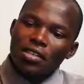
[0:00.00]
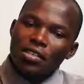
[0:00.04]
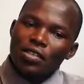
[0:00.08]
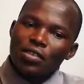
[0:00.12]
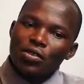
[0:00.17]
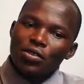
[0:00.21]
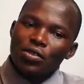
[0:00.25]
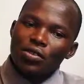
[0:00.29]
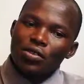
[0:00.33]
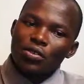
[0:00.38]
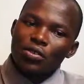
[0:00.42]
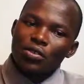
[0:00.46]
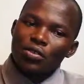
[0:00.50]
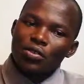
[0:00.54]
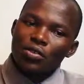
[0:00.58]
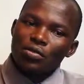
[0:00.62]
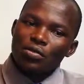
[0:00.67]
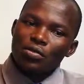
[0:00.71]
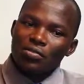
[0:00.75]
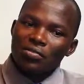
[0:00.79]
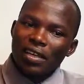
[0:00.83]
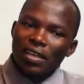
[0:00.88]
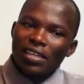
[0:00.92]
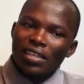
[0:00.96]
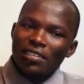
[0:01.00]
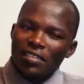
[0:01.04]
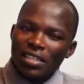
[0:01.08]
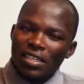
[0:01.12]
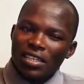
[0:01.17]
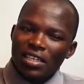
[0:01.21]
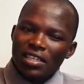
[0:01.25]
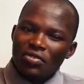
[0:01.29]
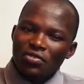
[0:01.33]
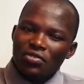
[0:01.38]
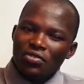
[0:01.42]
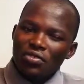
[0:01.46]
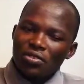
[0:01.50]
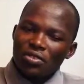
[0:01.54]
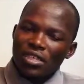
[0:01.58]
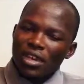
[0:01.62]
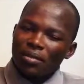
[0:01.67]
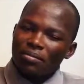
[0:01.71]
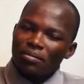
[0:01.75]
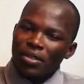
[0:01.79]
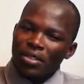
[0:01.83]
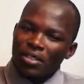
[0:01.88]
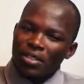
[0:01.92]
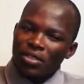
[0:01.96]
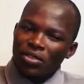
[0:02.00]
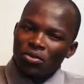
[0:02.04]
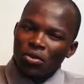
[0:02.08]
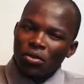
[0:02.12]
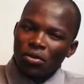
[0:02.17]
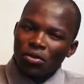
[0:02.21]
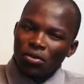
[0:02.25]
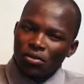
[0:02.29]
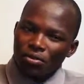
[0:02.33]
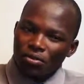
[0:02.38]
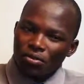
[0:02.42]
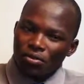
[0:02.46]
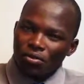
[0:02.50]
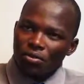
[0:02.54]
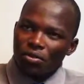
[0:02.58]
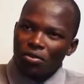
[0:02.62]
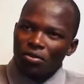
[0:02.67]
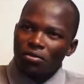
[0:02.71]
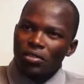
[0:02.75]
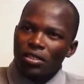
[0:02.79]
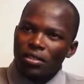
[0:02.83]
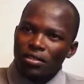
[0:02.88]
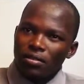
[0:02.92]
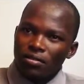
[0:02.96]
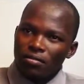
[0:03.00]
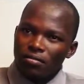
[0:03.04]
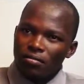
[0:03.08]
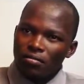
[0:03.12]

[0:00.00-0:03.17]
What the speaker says: So definitely, if your diabetes is well controlled,